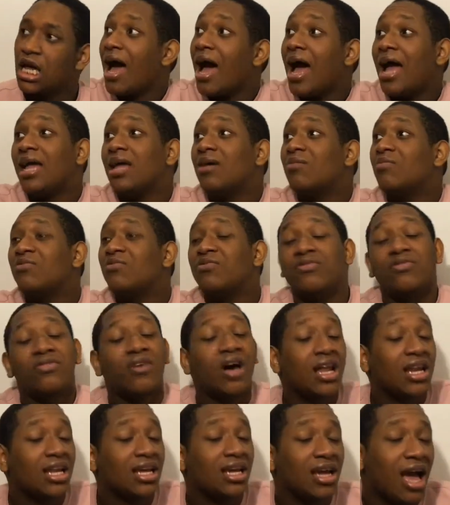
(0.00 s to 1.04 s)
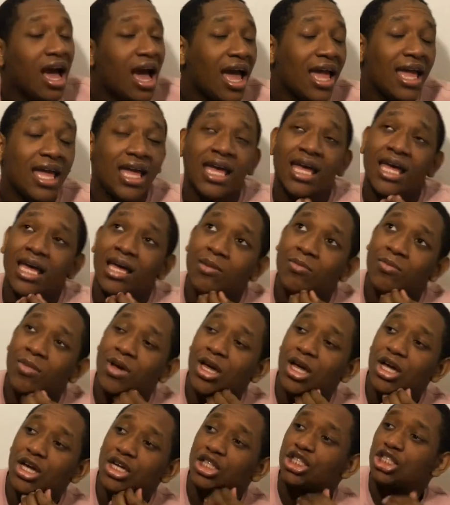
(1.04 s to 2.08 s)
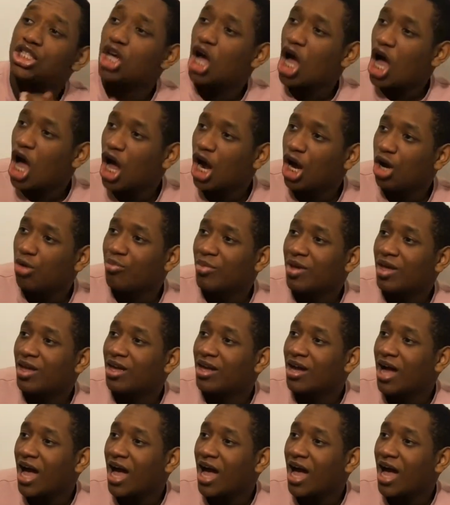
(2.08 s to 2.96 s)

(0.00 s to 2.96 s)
I am funny. I am charming.